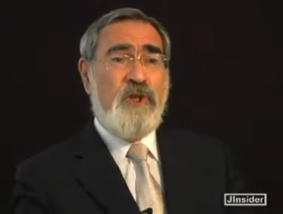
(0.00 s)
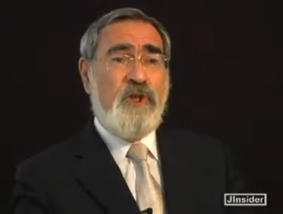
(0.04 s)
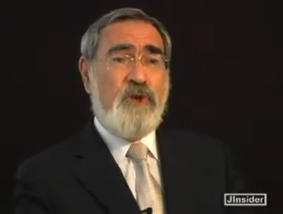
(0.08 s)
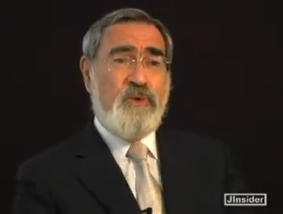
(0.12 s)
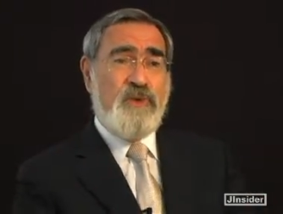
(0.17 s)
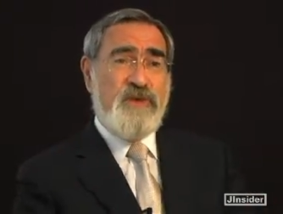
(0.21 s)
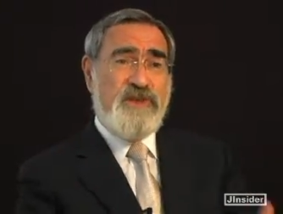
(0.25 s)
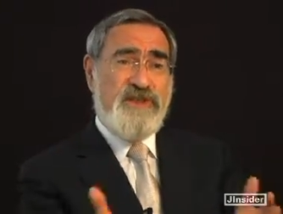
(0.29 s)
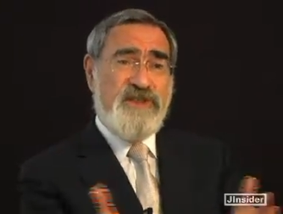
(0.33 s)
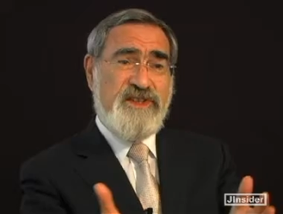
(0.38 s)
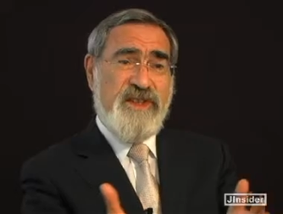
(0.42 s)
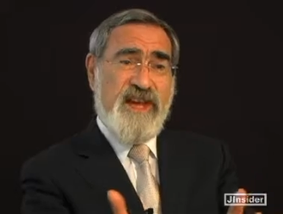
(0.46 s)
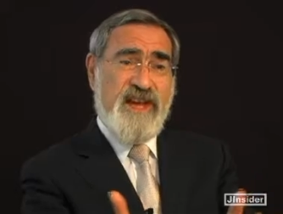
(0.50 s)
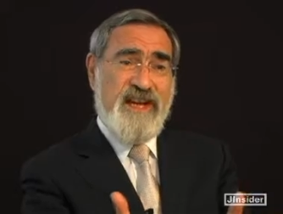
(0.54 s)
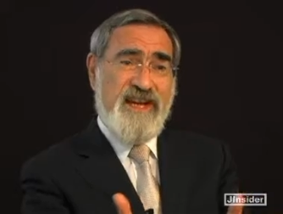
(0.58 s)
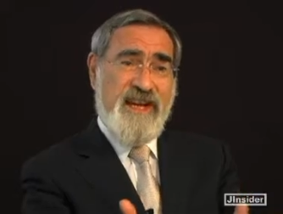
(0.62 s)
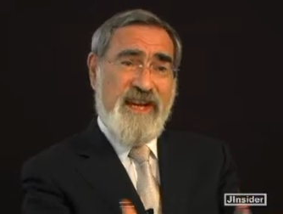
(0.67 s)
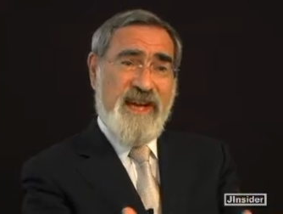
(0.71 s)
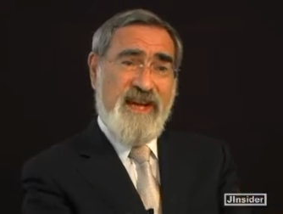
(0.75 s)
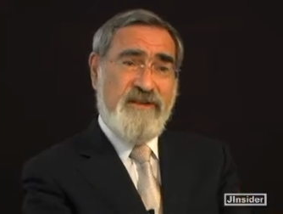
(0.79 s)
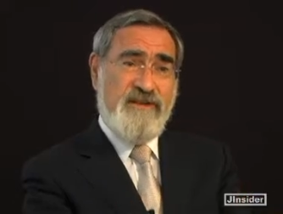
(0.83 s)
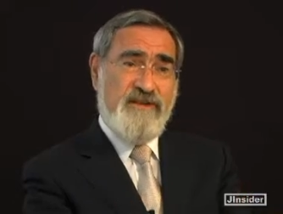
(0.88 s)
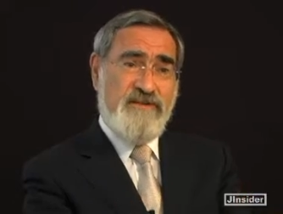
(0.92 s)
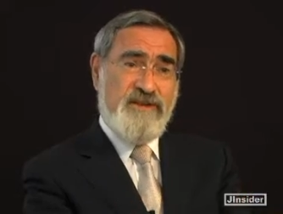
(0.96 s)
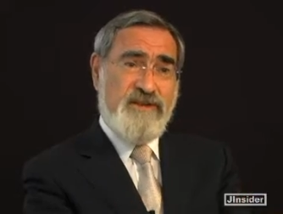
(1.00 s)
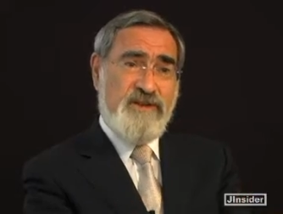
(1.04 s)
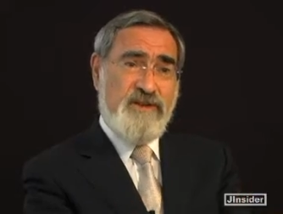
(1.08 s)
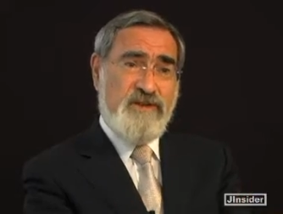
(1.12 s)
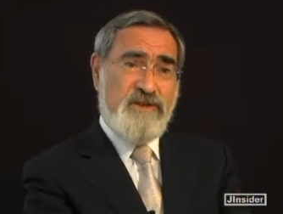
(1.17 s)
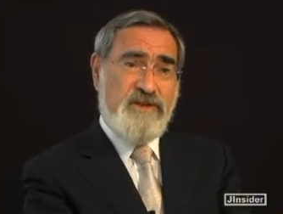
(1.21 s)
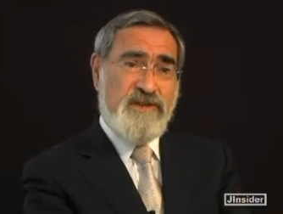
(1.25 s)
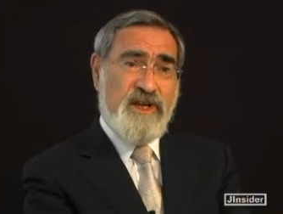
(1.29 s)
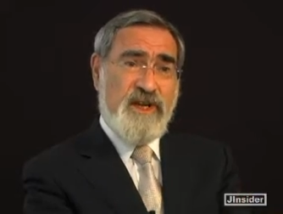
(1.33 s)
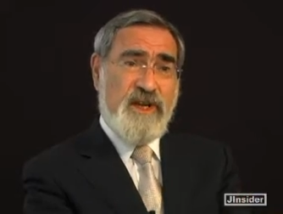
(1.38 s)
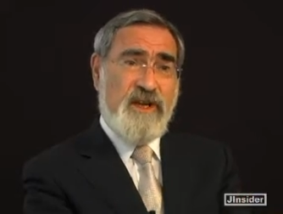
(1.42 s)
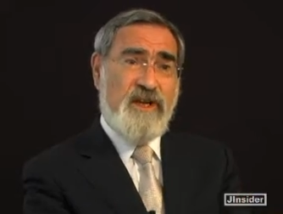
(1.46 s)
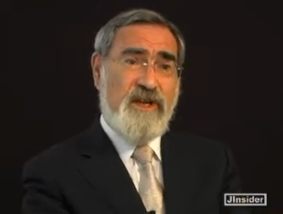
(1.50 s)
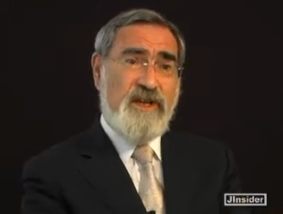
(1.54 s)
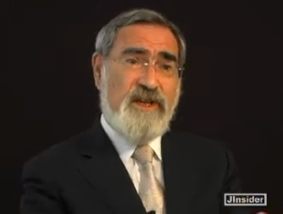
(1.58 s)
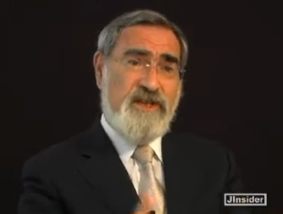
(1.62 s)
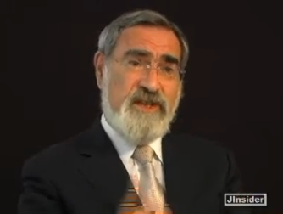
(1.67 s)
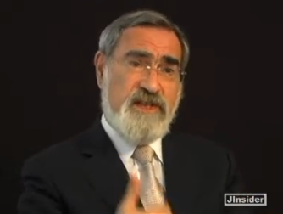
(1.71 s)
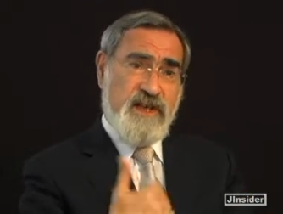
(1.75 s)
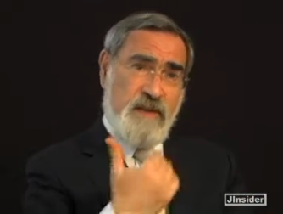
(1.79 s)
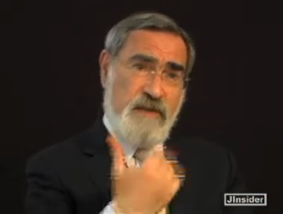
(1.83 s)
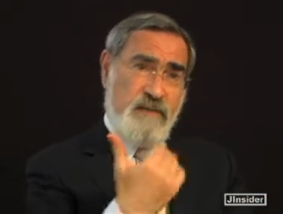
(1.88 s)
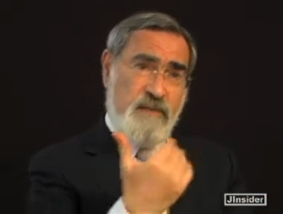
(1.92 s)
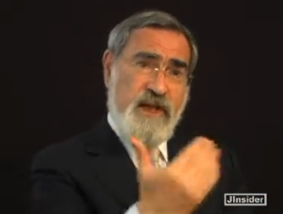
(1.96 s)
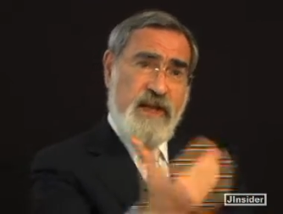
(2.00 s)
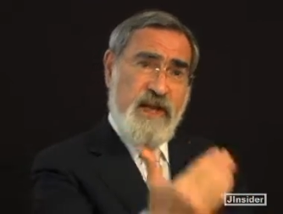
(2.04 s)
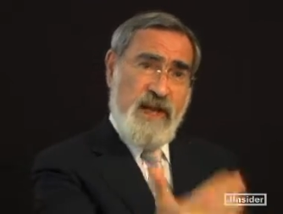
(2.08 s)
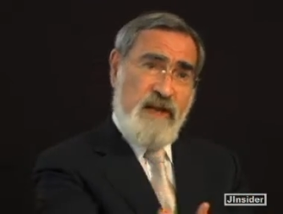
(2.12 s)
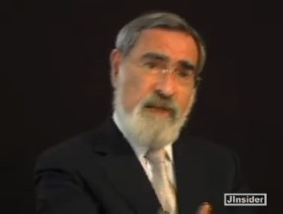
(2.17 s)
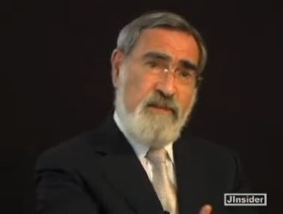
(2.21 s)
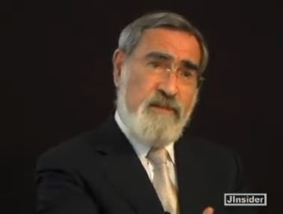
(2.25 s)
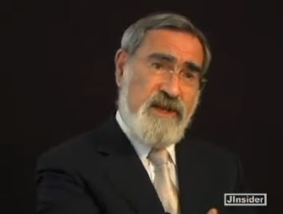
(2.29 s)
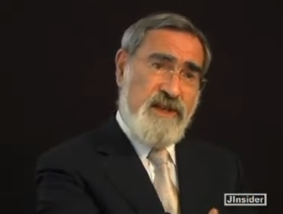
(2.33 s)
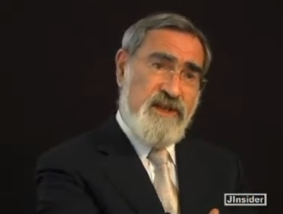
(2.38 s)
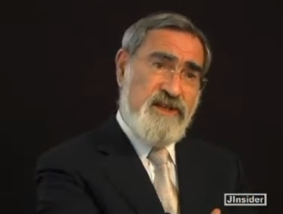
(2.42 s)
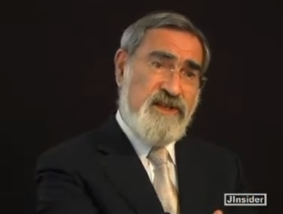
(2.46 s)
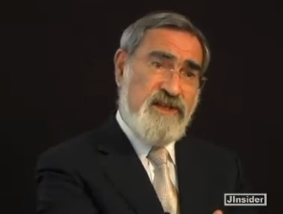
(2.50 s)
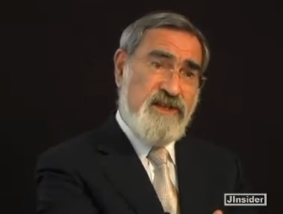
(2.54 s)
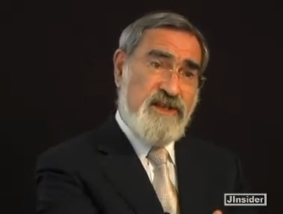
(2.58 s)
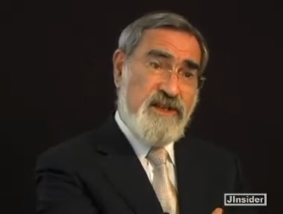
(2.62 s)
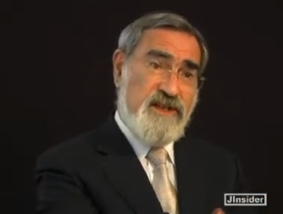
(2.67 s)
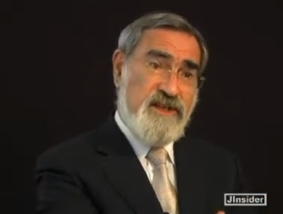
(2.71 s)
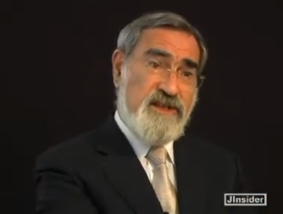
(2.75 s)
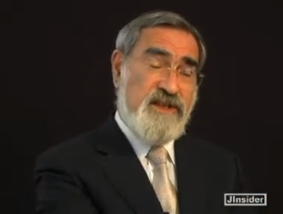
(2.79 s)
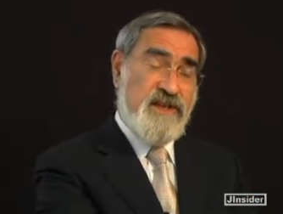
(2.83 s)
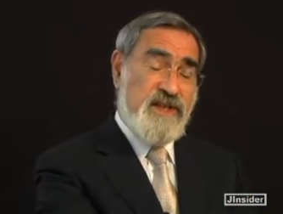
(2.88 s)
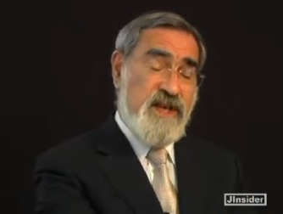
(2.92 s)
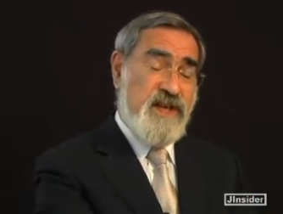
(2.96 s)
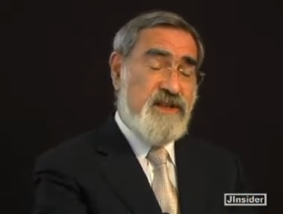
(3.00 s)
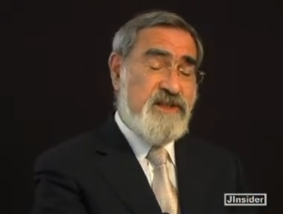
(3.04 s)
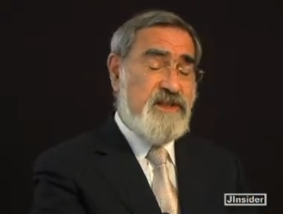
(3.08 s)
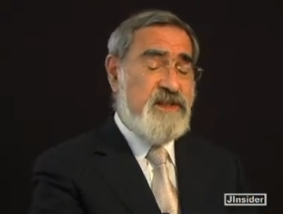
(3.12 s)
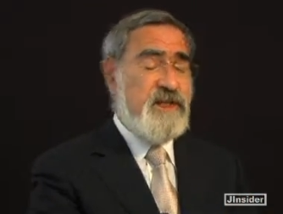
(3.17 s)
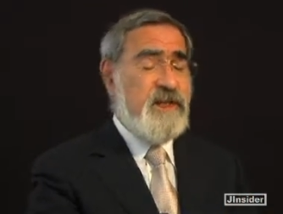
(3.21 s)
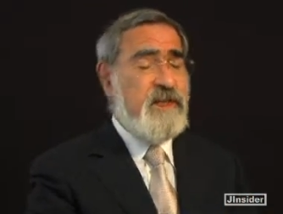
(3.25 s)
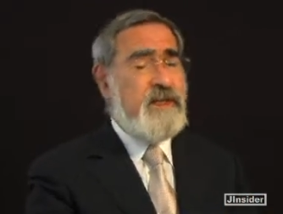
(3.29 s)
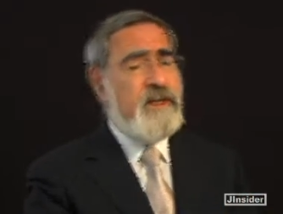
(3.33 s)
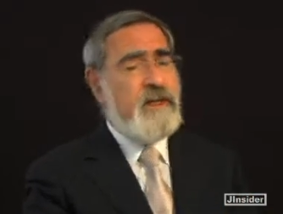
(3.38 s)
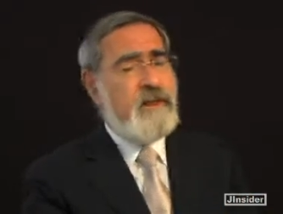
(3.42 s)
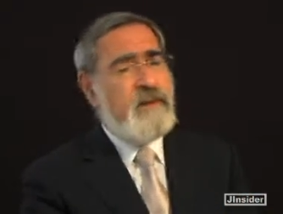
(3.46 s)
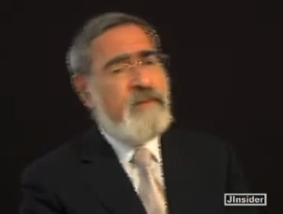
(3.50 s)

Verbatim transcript: who was then head of Jews College. I became his successor,